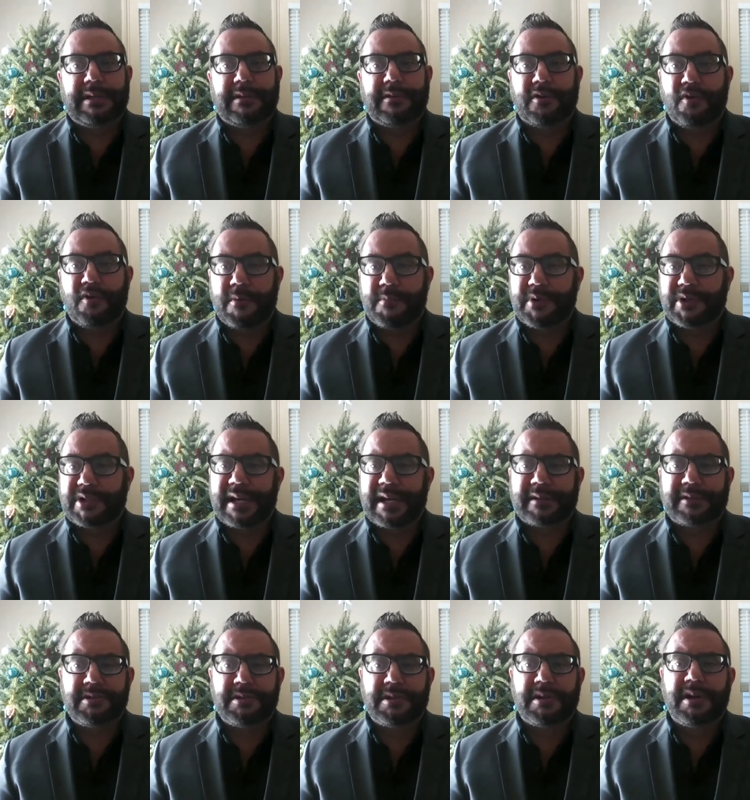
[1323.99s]
in the corporate
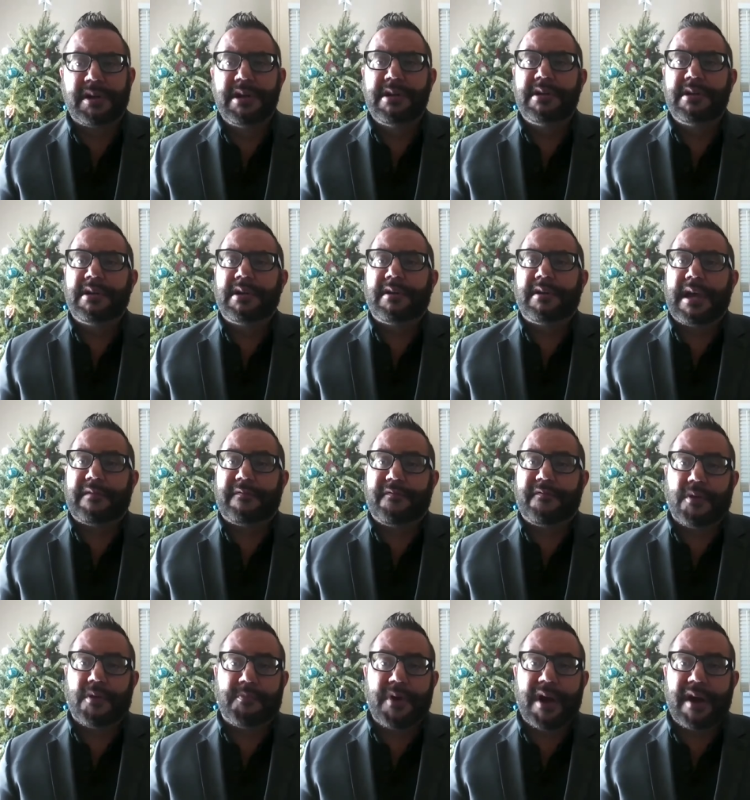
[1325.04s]
sector and
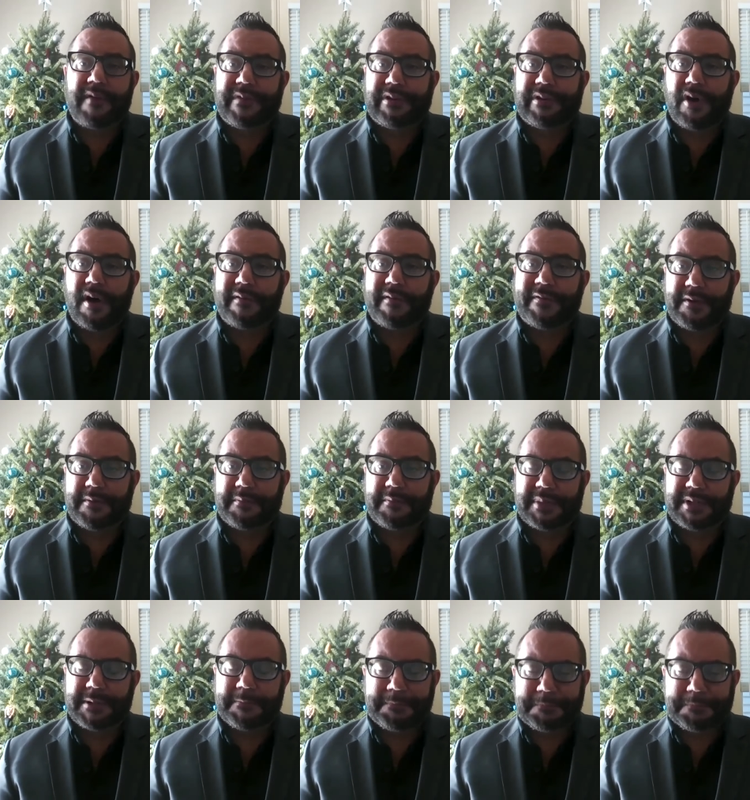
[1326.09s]
for-profit law firms.
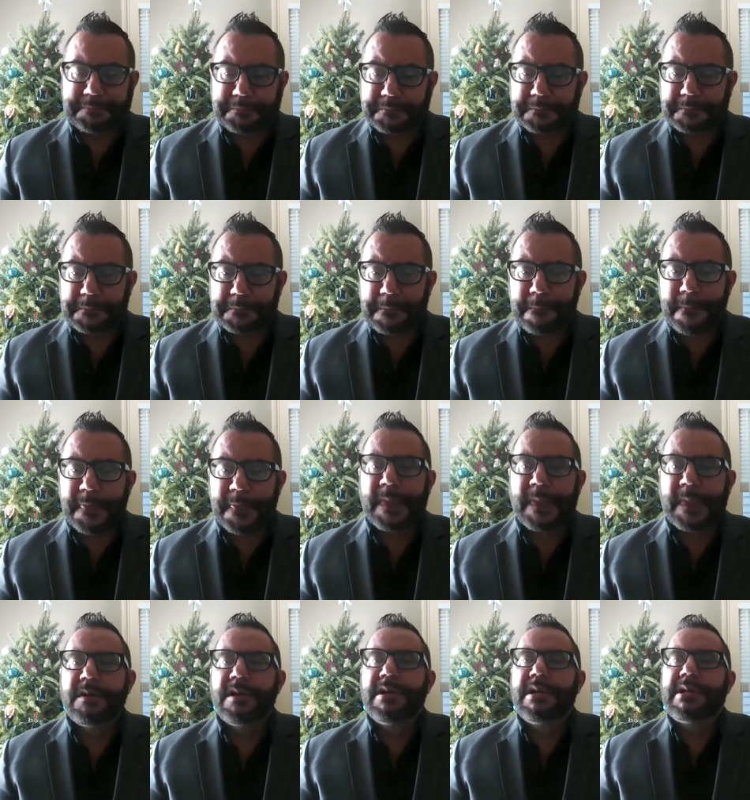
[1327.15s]

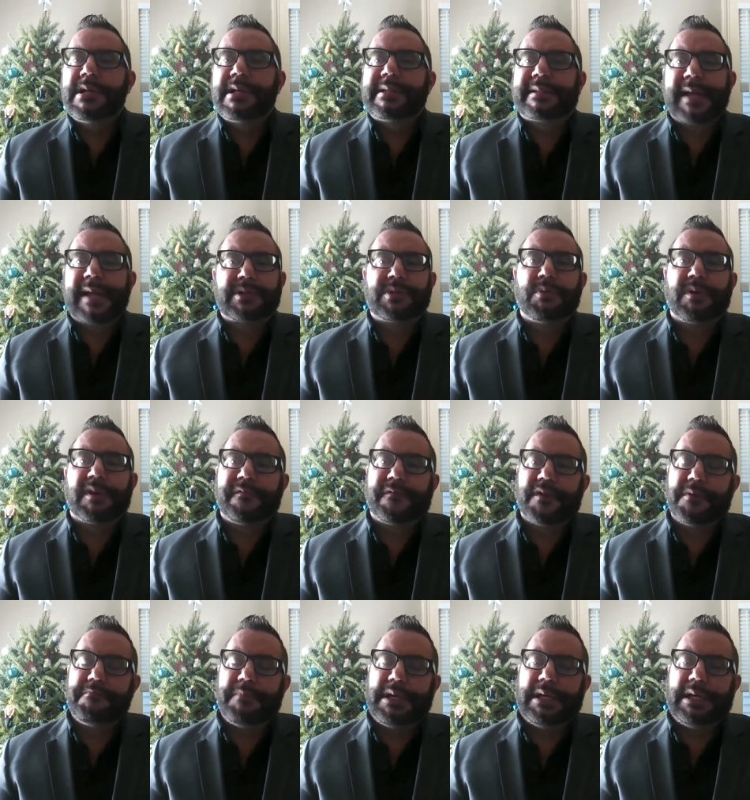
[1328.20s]
Sex work for
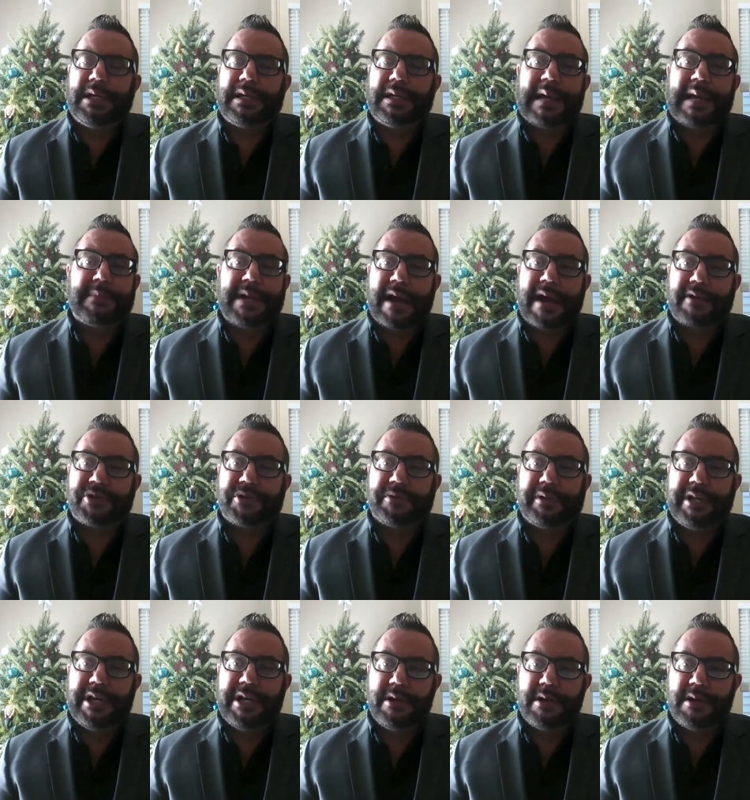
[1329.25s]
me came
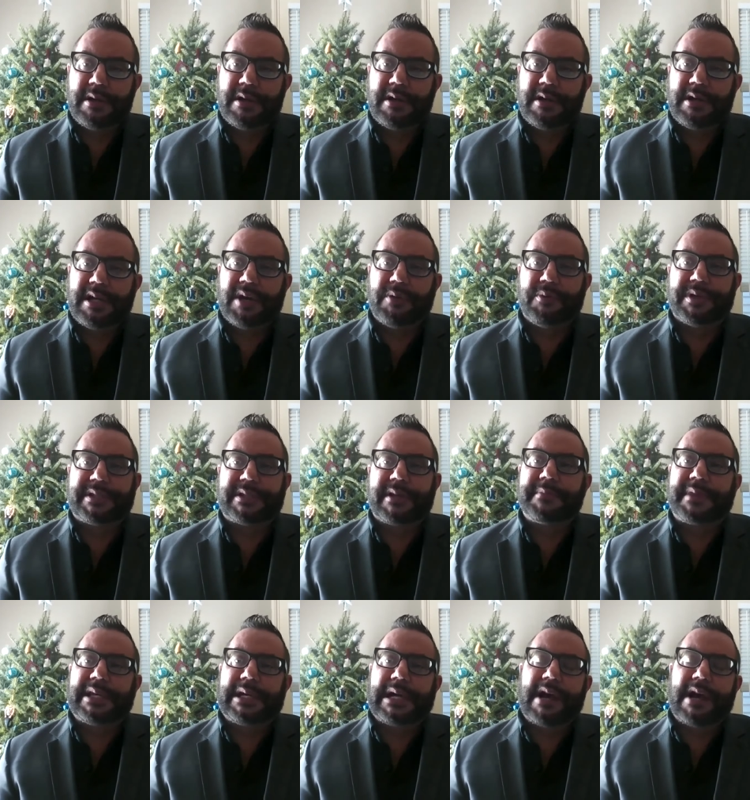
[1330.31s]
naturally. It was
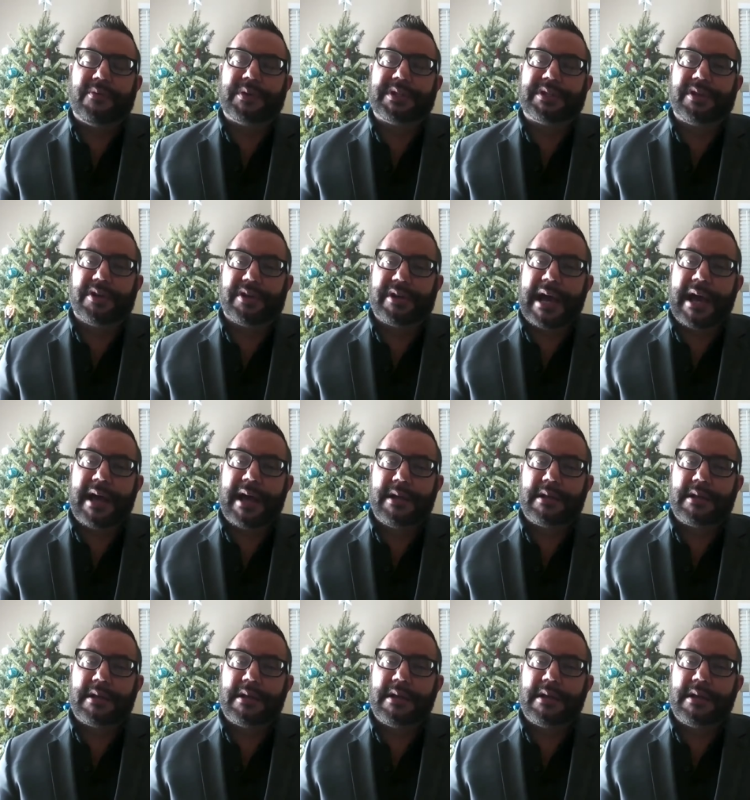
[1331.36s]
something I was good at.